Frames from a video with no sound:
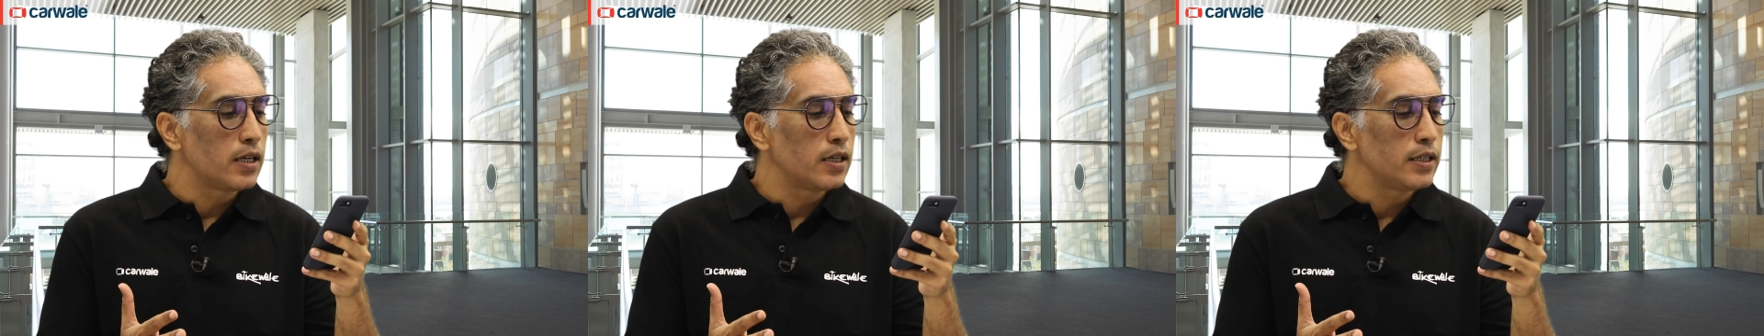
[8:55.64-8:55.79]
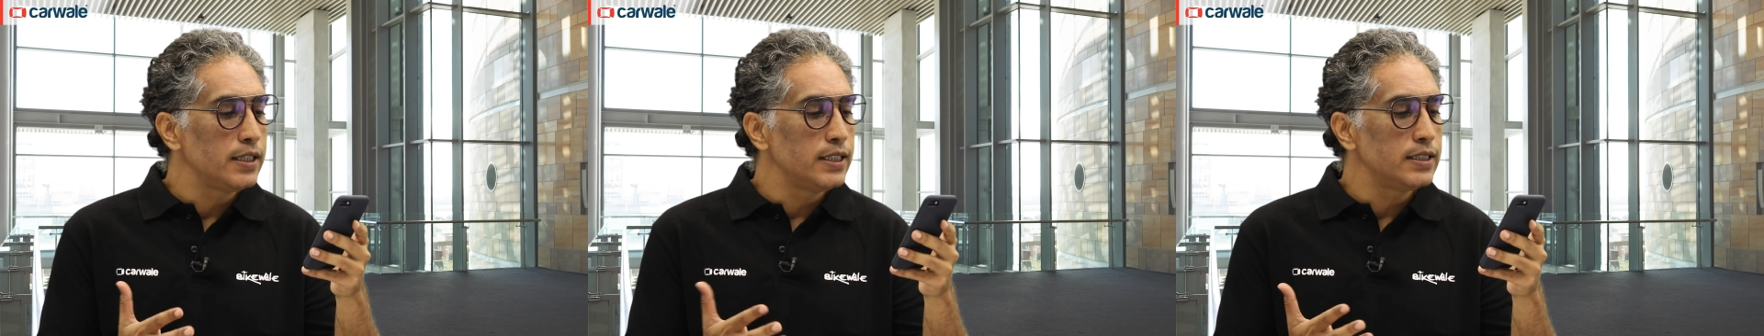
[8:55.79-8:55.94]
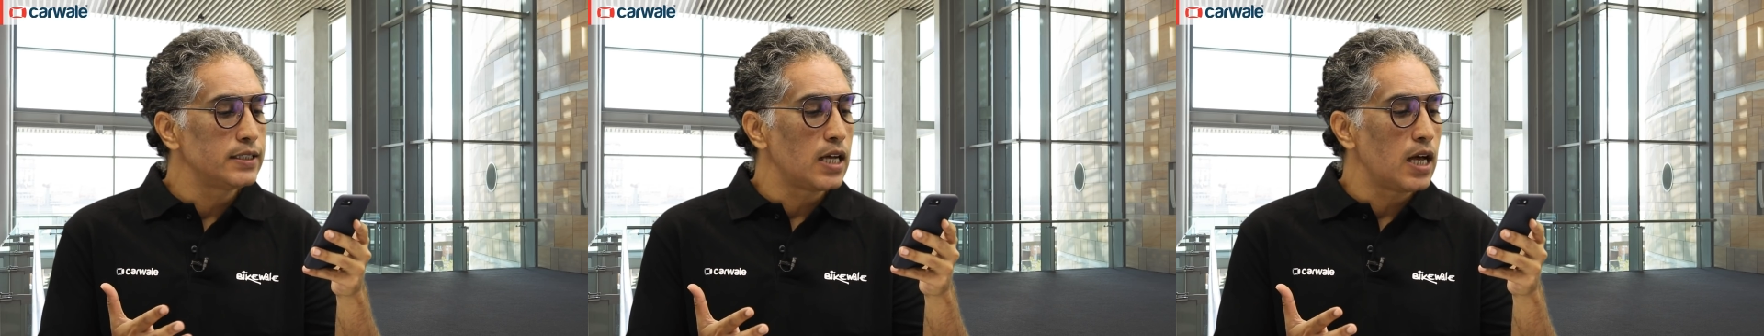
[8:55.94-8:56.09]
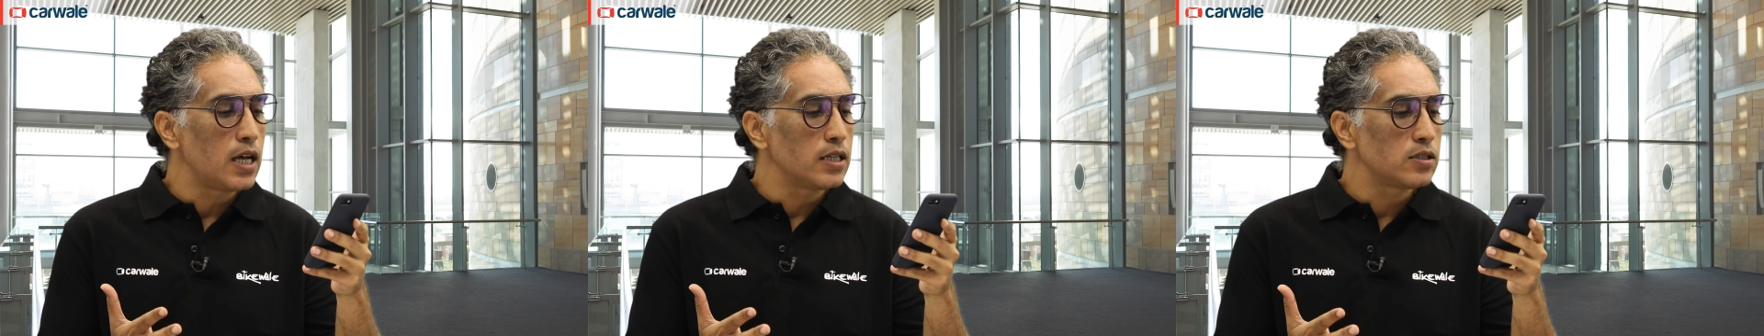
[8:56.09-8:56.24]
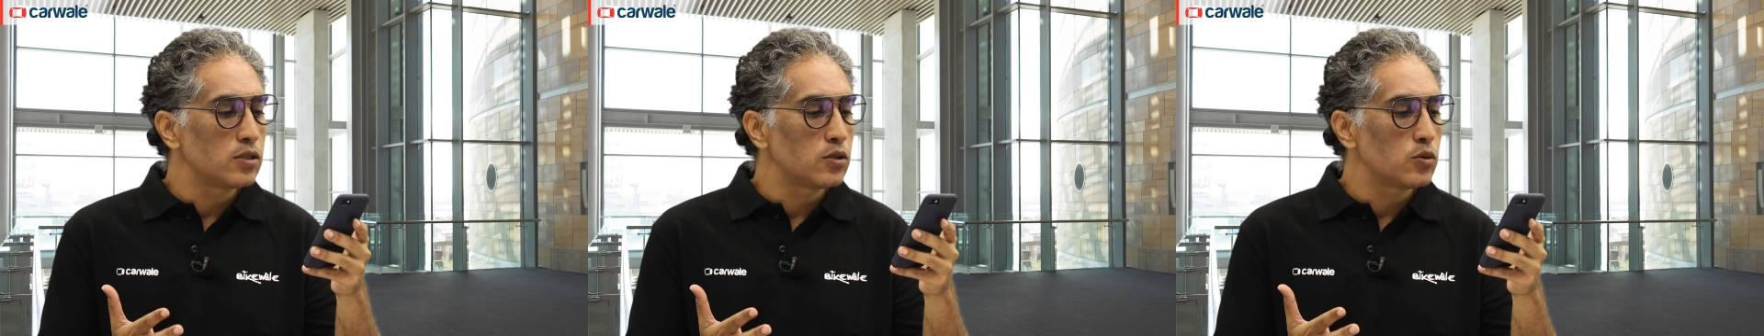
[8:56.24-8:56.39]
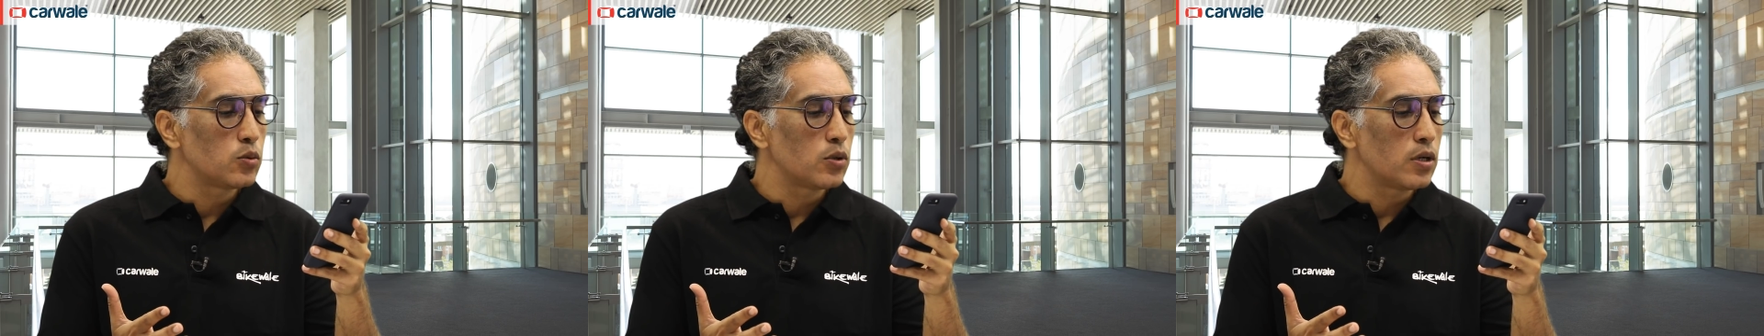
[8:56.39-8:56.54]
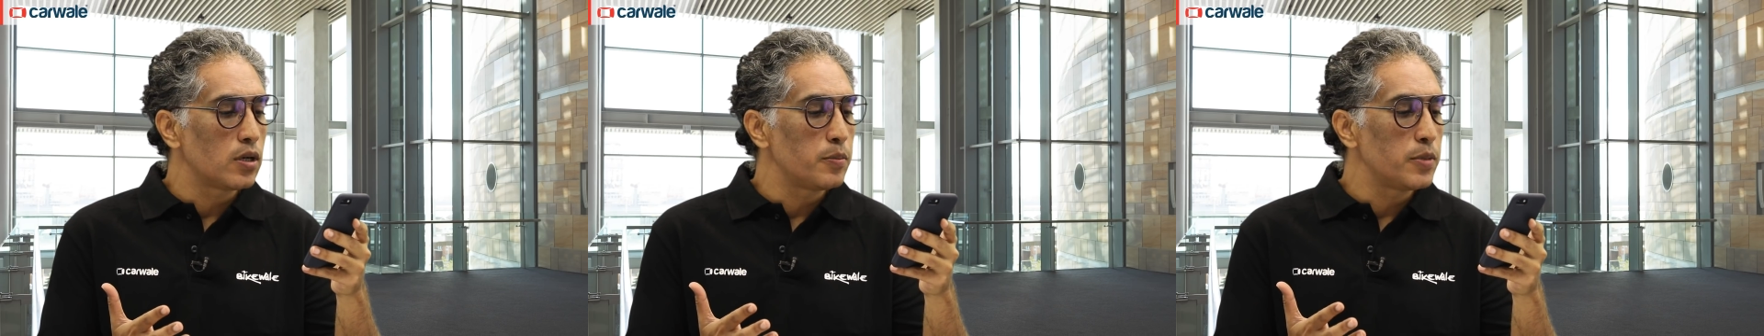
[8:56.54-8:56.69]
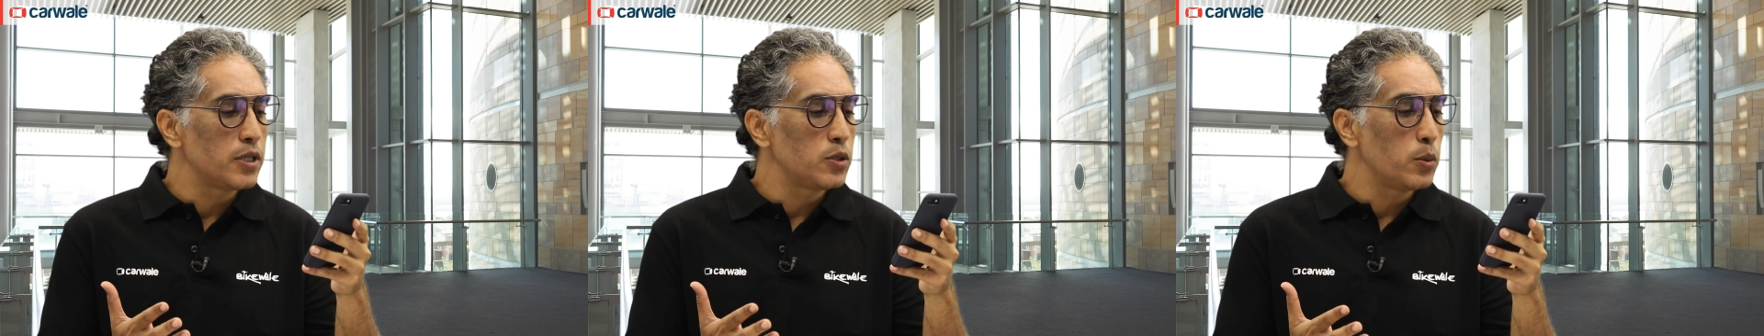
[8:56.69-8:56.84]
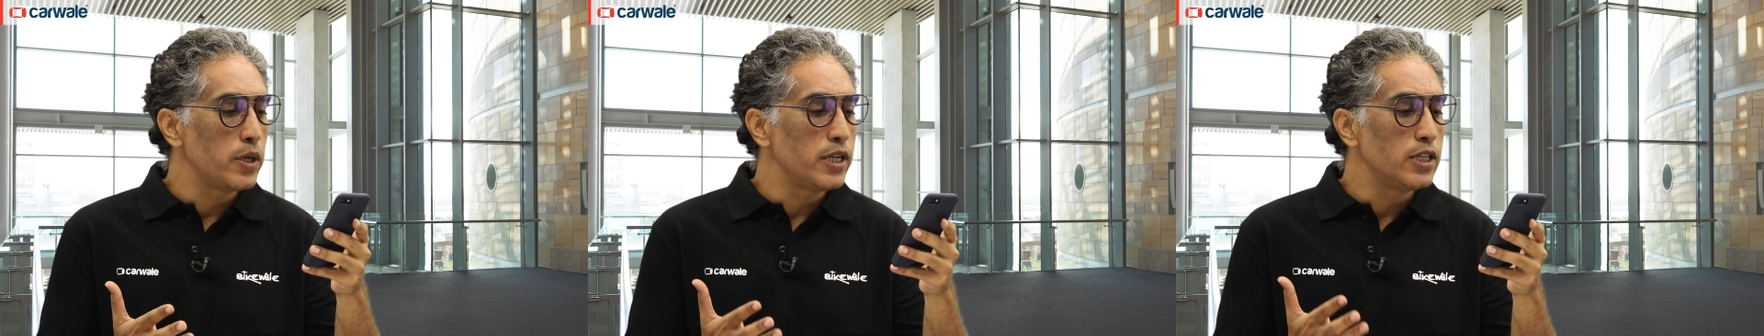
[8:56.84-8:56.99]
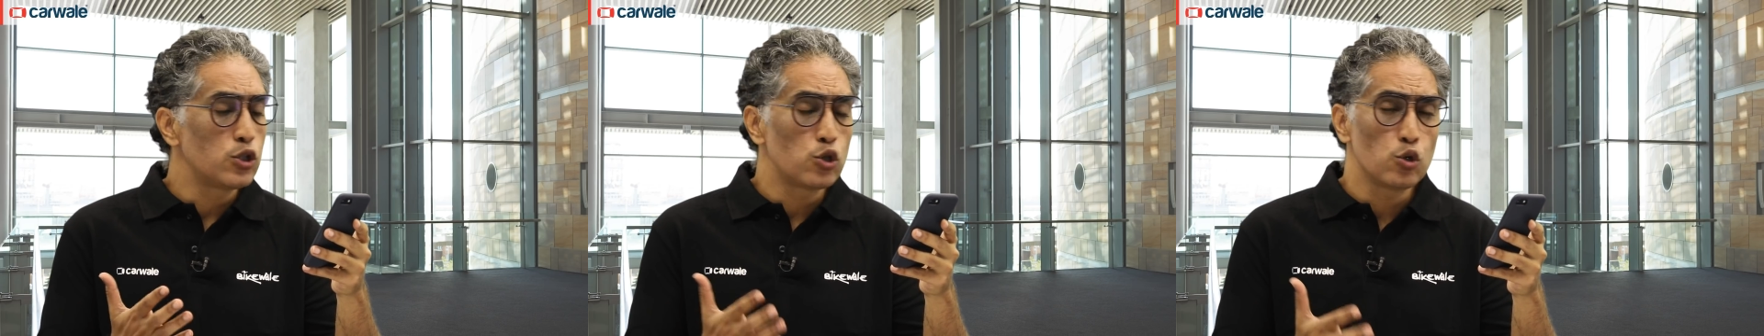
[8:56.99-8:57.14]
He's asked
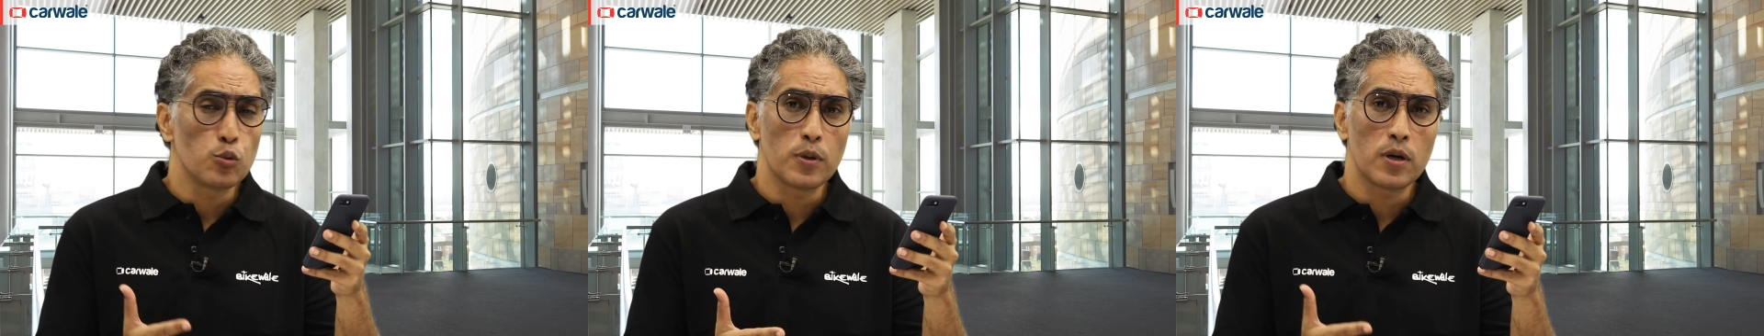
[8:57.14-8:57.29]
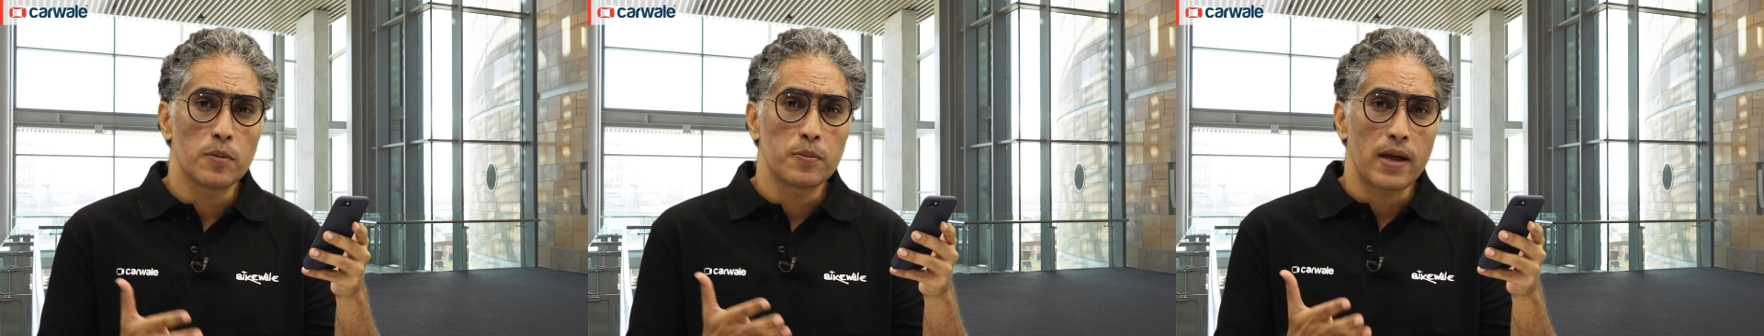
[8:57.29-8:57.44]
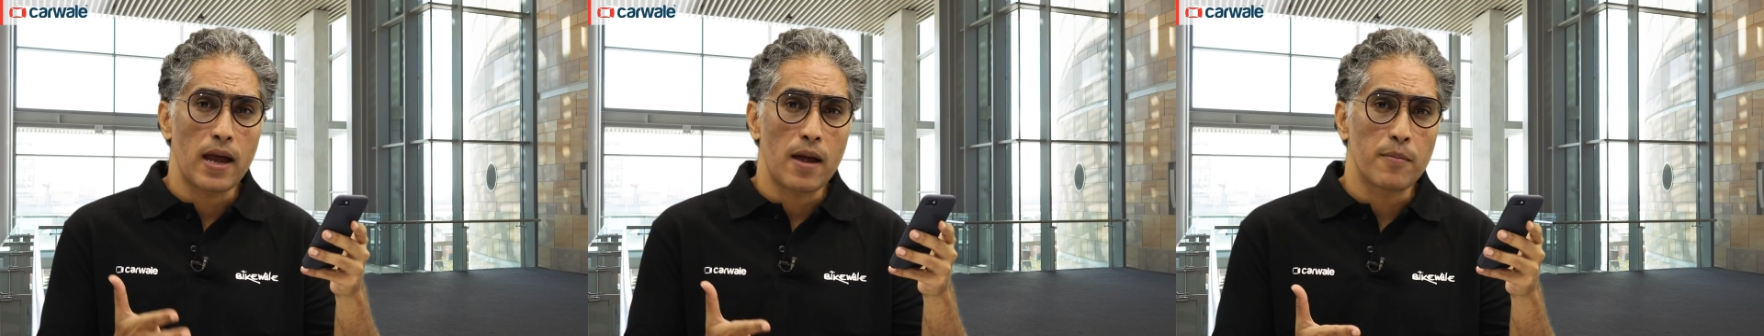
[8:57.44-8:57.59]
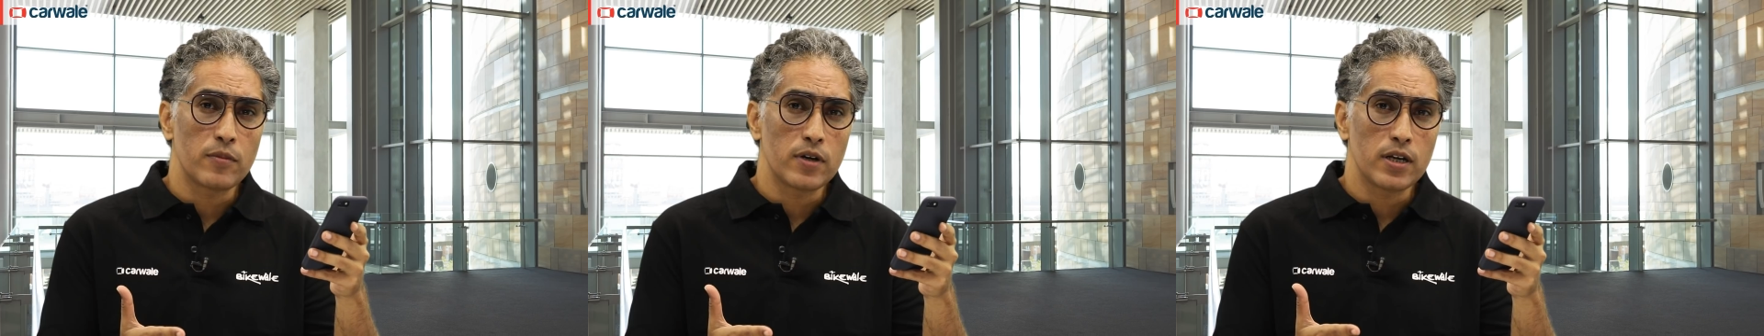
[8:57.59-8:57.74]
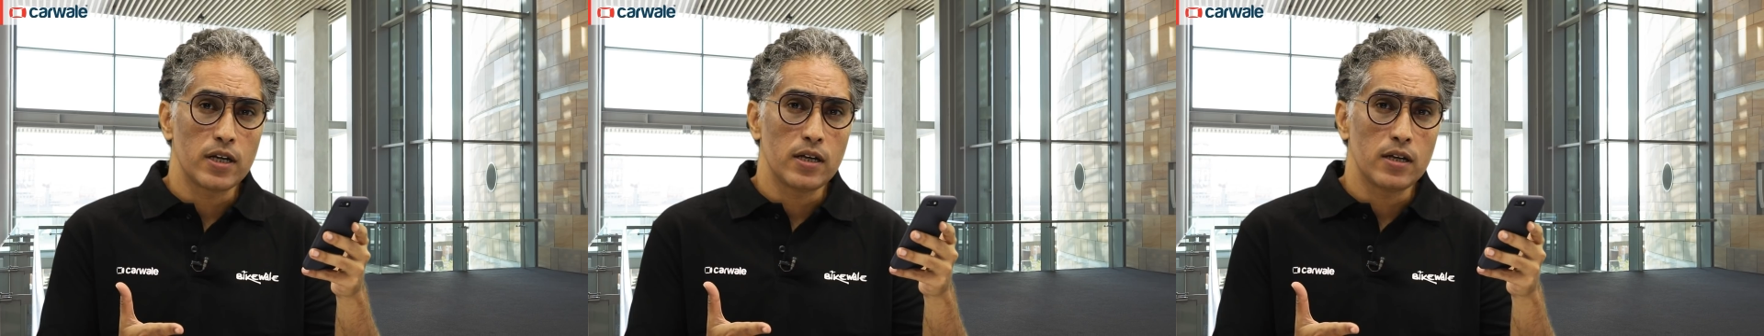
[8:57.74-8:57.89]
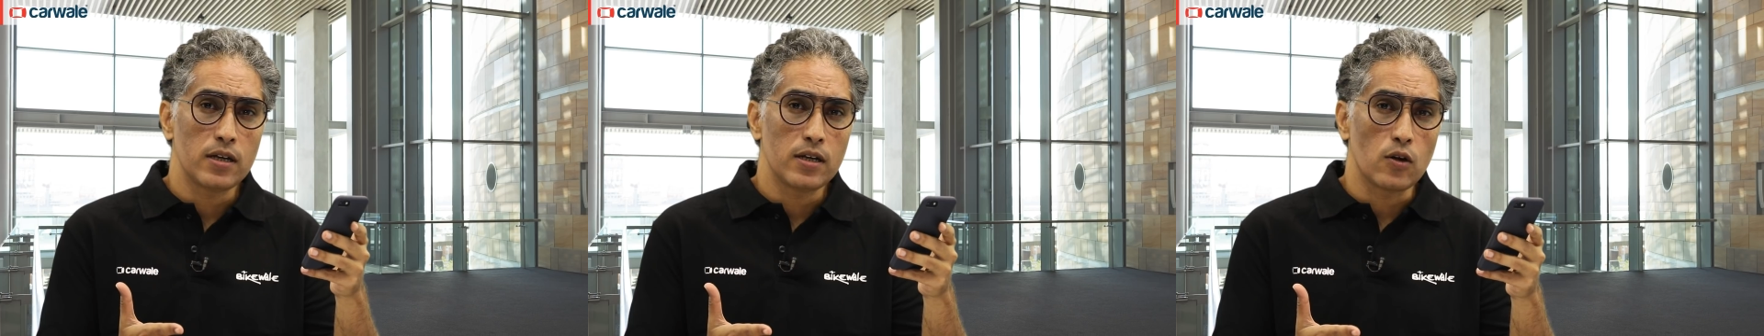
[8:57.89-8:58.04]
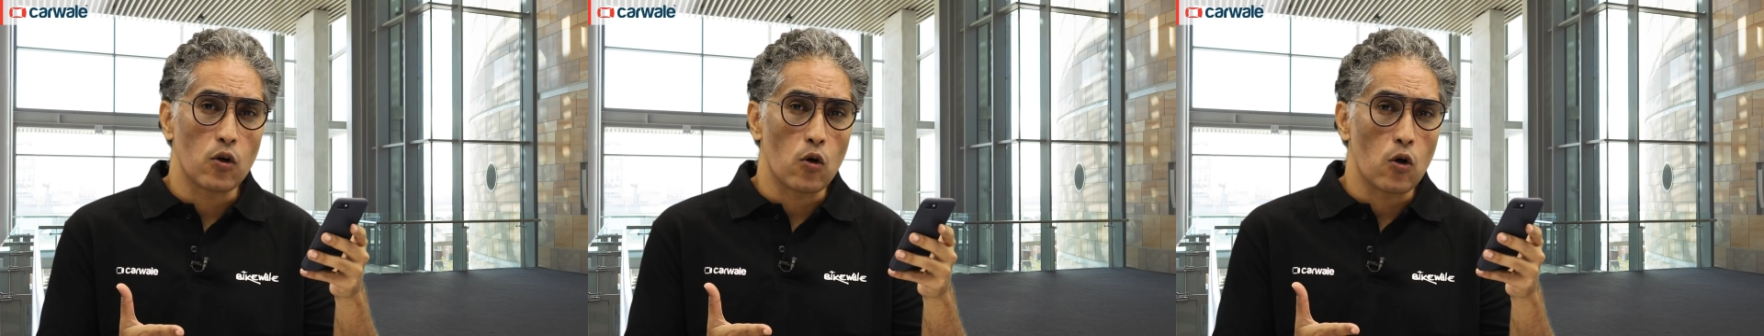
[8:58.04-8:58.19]
between Superb Camry